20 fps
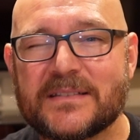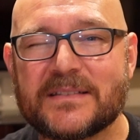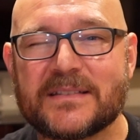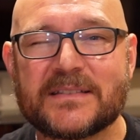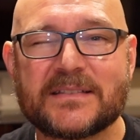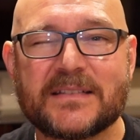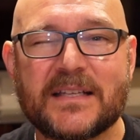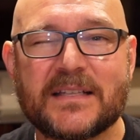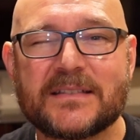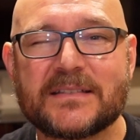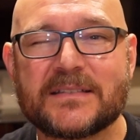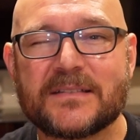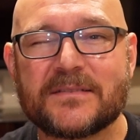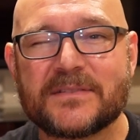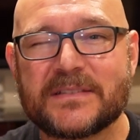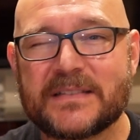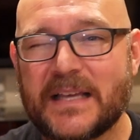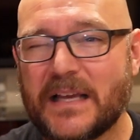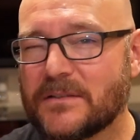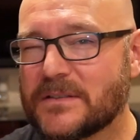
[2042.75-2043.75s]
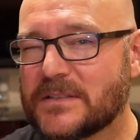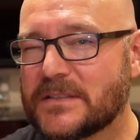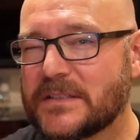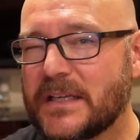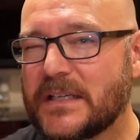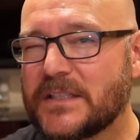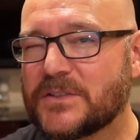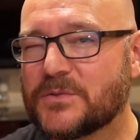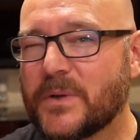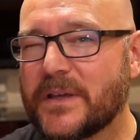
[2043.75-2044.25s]
the sense of
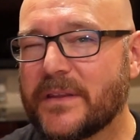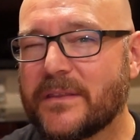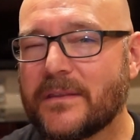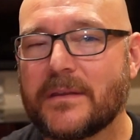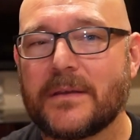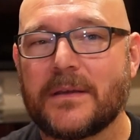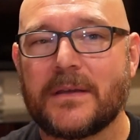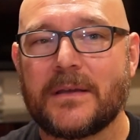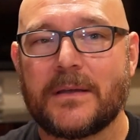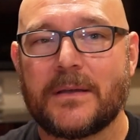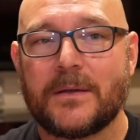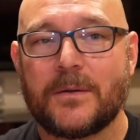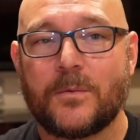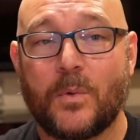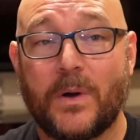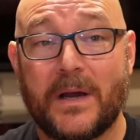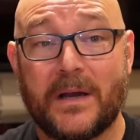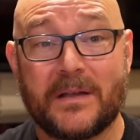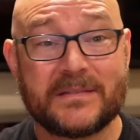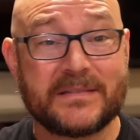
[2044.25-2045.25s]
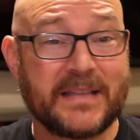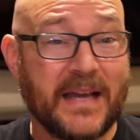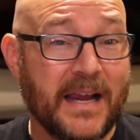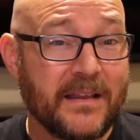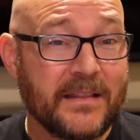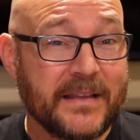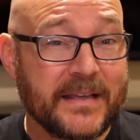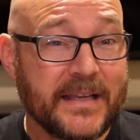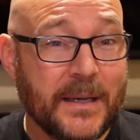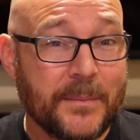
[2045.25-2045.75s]
soundstage width, while
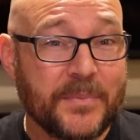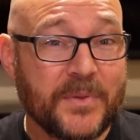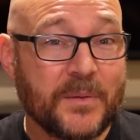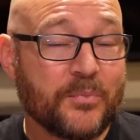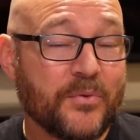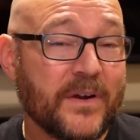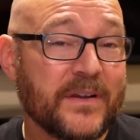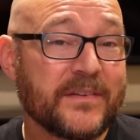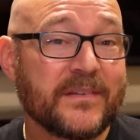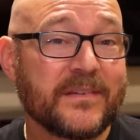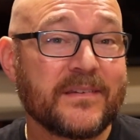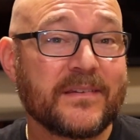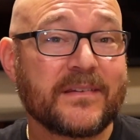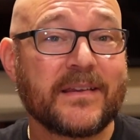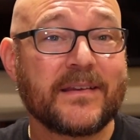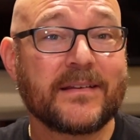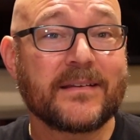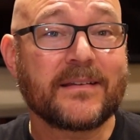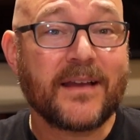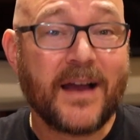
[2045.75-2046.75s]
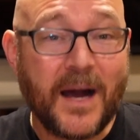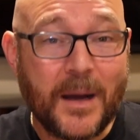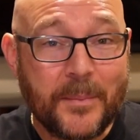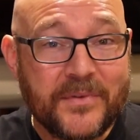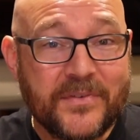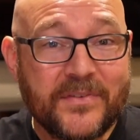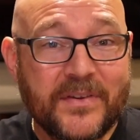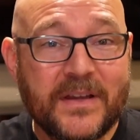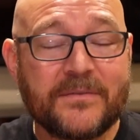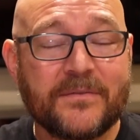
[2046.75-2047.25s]
dialing up the presence can
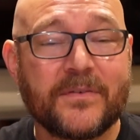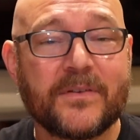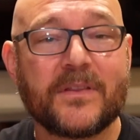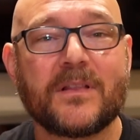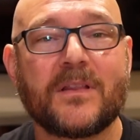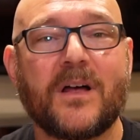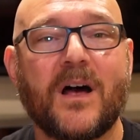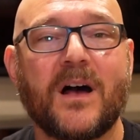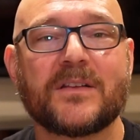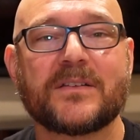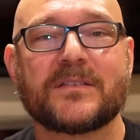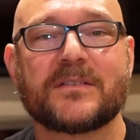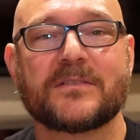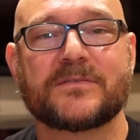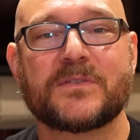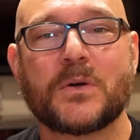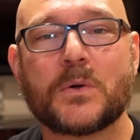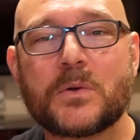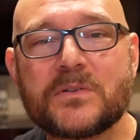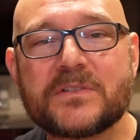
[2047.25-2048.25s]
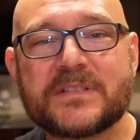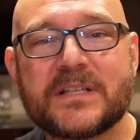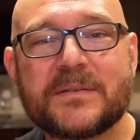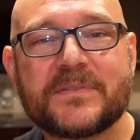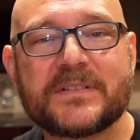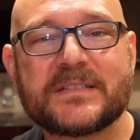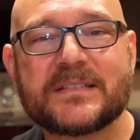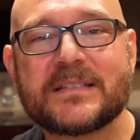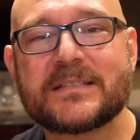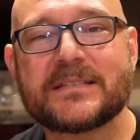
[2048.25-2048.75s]
compensate for the loss of vocals
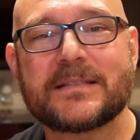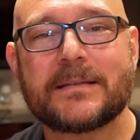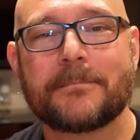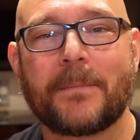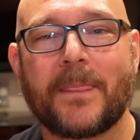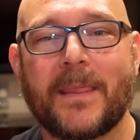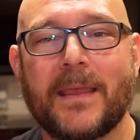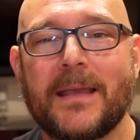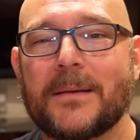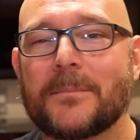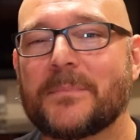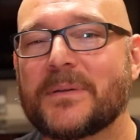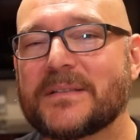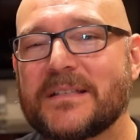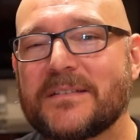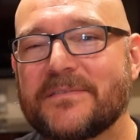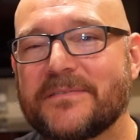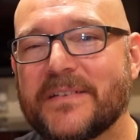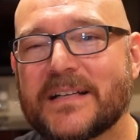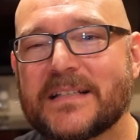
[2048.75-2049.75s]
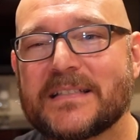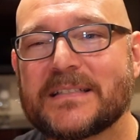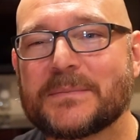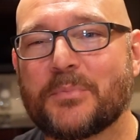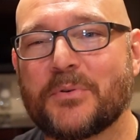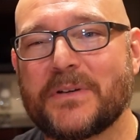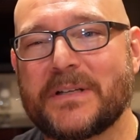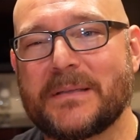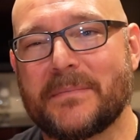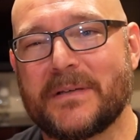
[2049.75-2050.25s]
emphasis, but the effect is
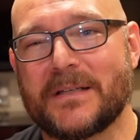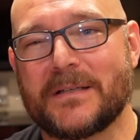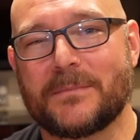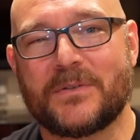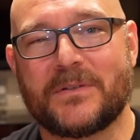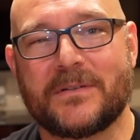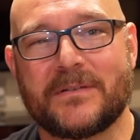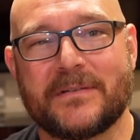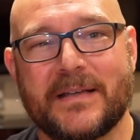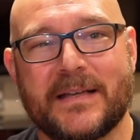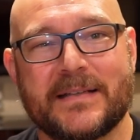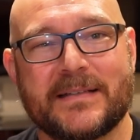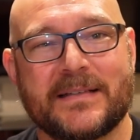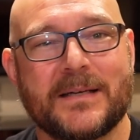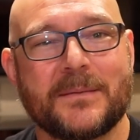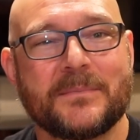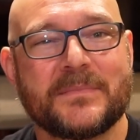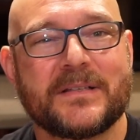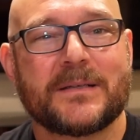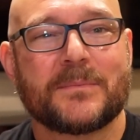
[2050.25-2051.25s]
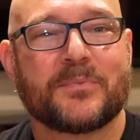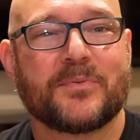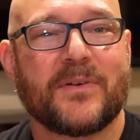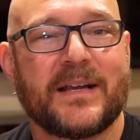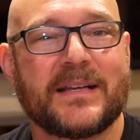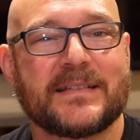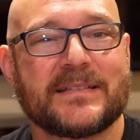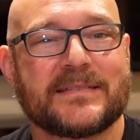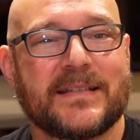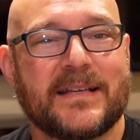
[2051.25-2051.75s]
pretty minimal and comes at a
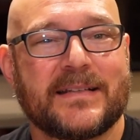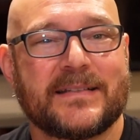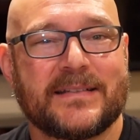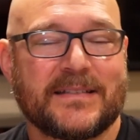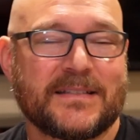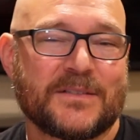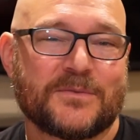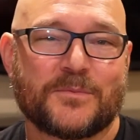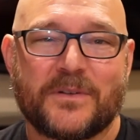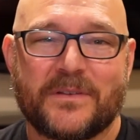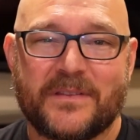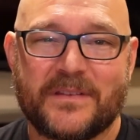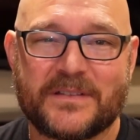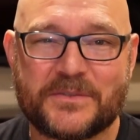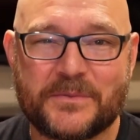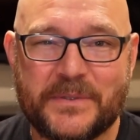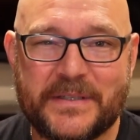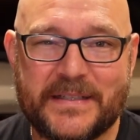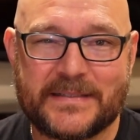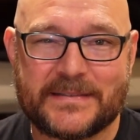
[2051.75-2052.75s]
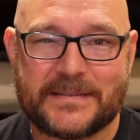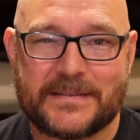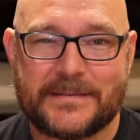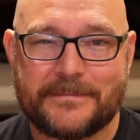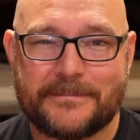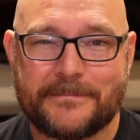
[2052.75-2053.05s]
price that isn't worth the squeeze.